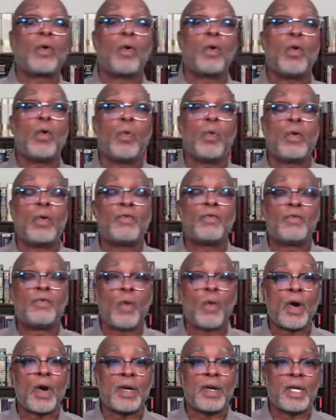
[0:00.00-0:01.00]
who were
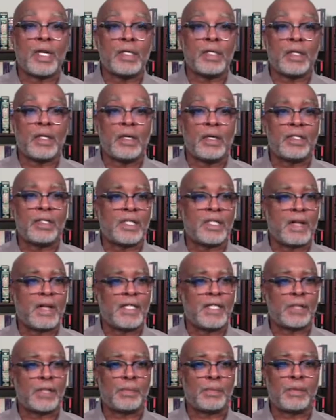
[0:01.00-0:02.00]
400 years in
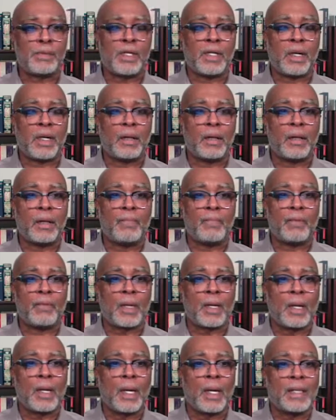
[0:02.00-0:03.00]
this particular
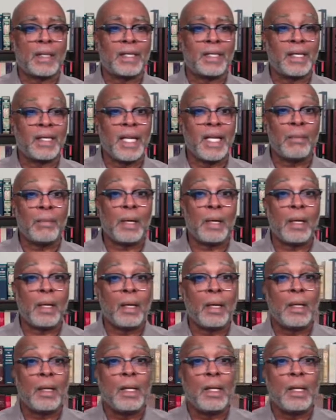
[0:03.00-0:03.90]
dilemma.